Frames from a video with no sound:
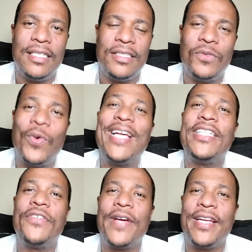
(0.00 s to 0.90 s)
the waist
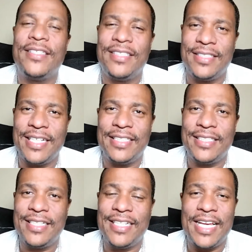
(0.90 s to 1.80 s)
trainers and things
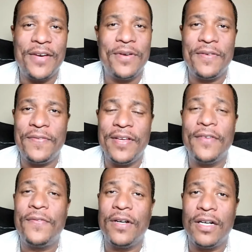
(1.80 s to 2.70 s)
like that, it wouldn't fit
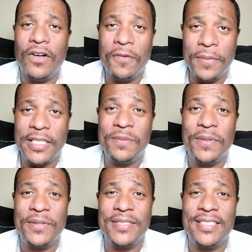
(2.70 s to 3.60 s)
for an obese
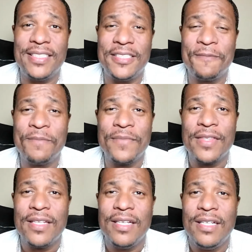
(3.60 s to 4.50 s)
person.
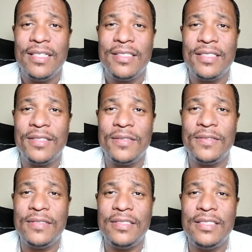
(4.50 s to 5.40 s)
So
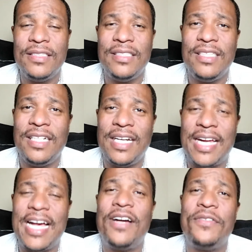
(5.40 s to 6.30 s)

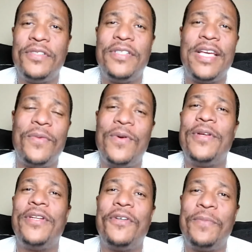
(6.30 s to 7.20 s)
how do they want
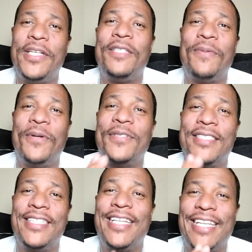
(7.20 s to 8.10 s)
an obese person
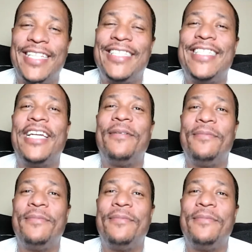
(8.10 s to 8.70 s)
to get in shape?